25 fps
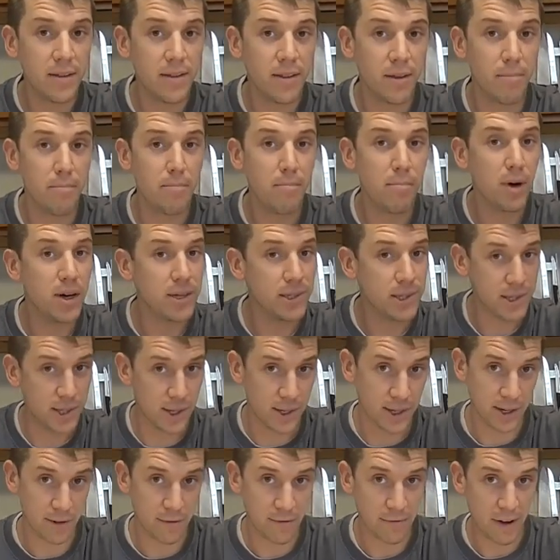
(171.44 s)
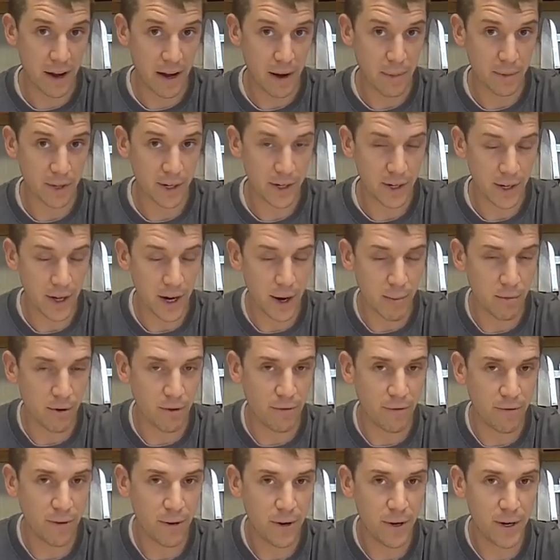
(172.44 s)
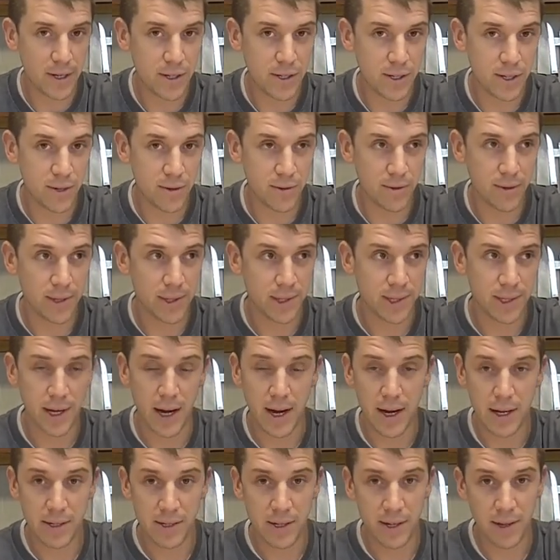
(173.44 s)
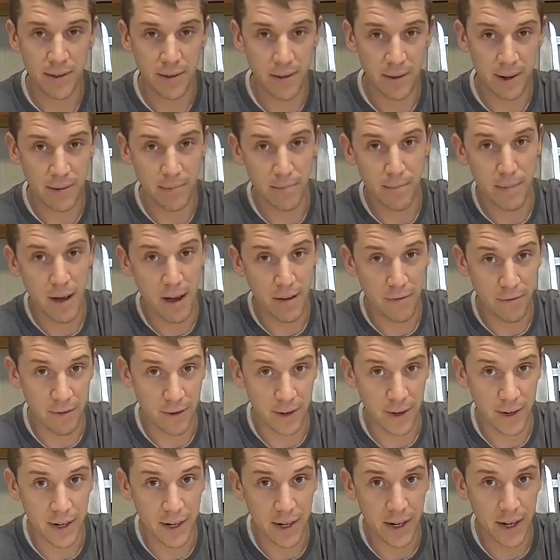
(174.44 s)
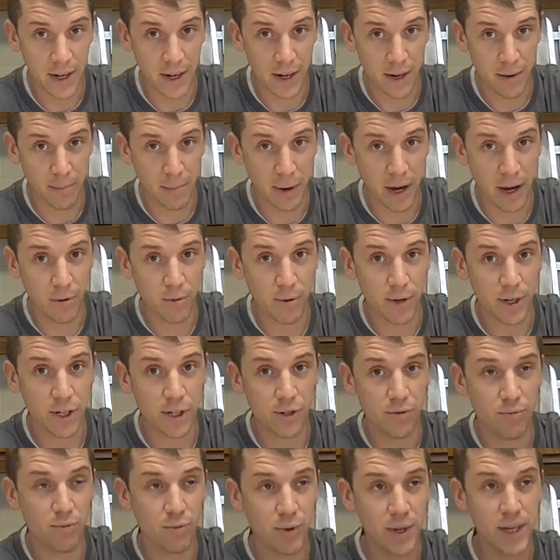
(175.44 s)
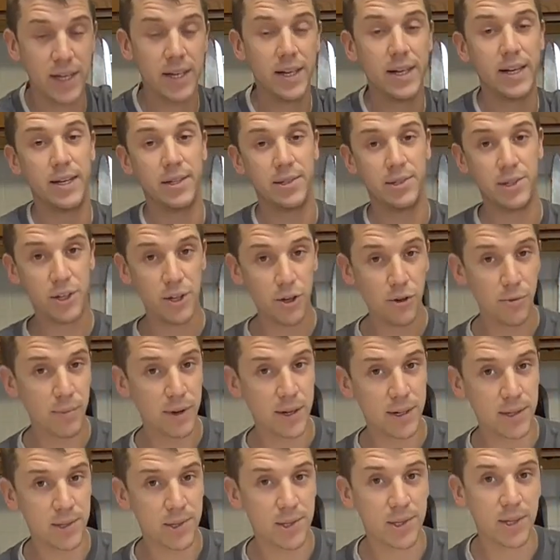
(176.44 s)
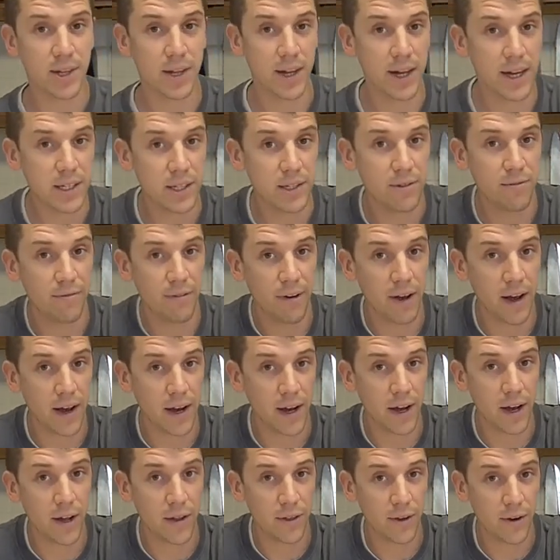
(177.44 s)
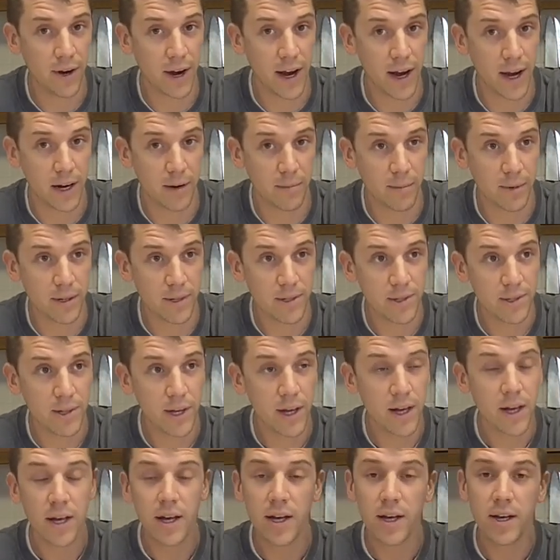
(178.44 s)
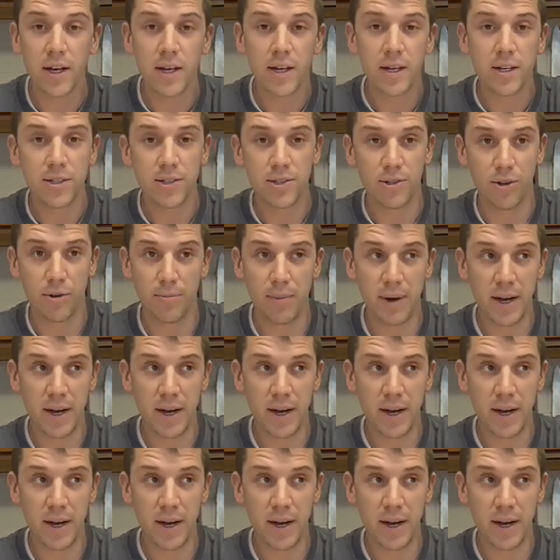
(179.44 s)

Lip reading: the Mustelid family, I'm referring to the scientific method by which we as humans classify other animals. So